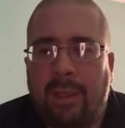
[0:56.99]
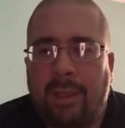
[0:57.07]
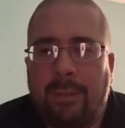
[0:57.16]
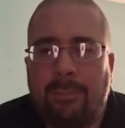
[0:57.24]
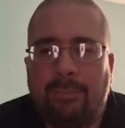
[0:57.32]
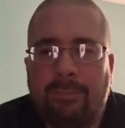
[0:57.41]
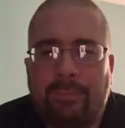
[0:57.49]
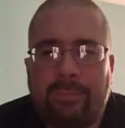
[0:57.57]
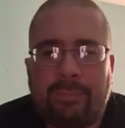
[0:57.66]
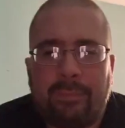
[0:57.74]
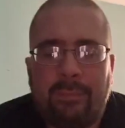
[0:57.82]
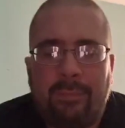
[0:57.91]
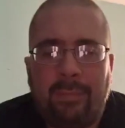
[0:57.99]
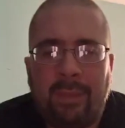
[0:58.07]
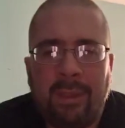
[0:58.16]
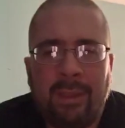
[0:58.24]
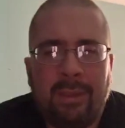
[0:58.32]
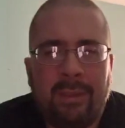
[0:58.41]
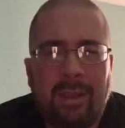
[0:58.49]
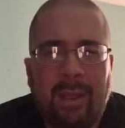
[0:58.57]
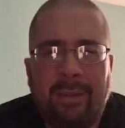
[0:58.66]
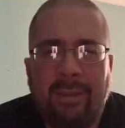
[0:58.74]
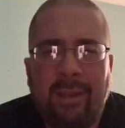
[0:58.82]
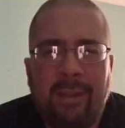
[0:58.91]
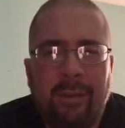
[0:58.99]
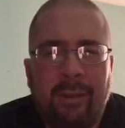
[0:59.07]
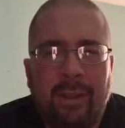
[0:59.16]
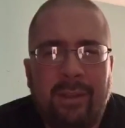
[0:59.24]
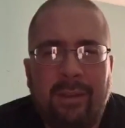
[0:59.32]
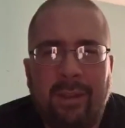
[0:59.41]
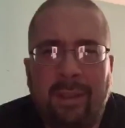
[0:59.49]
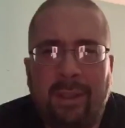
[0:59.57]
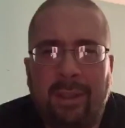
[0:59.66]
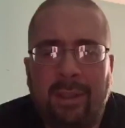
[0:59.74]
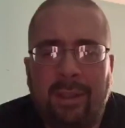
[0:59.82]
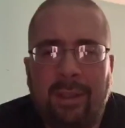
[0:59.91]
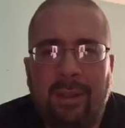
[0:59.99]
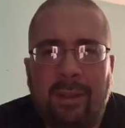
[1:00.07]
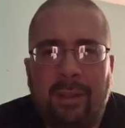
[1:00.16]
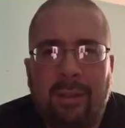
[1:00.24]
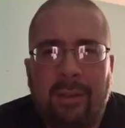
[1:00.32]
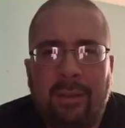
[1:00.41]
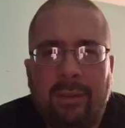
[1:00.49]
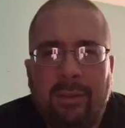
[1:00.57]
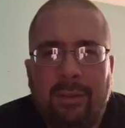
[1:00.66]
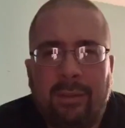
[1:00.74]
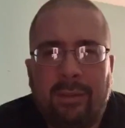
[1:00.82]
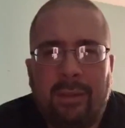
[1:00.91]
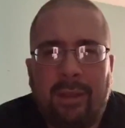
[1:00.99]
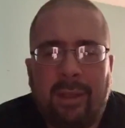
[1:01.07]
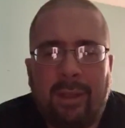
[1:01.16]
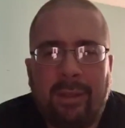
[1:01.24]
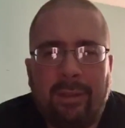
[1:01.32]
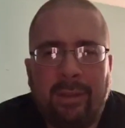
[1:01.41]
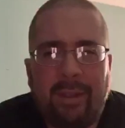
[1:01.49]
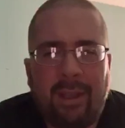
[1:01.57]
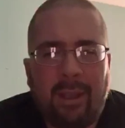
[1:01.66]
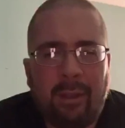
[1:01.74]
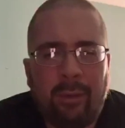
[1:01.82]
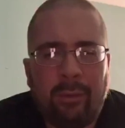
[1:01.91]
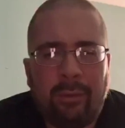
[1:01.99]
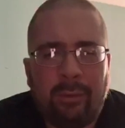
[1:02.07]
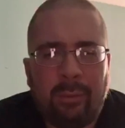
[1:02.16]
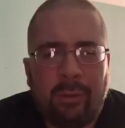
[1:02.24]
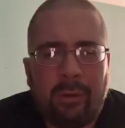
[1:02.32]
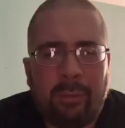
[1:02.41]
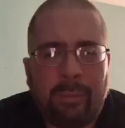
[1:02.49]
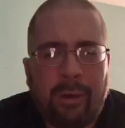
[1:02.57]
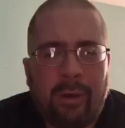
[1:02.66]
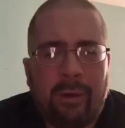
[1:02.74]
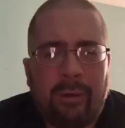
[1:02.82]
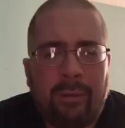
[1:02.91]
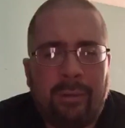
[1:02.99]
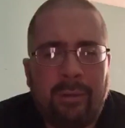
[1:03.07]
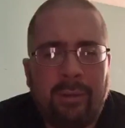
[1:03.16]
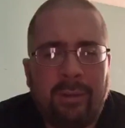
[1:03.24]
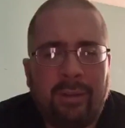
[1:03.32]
I think you get the yellow swirl ball.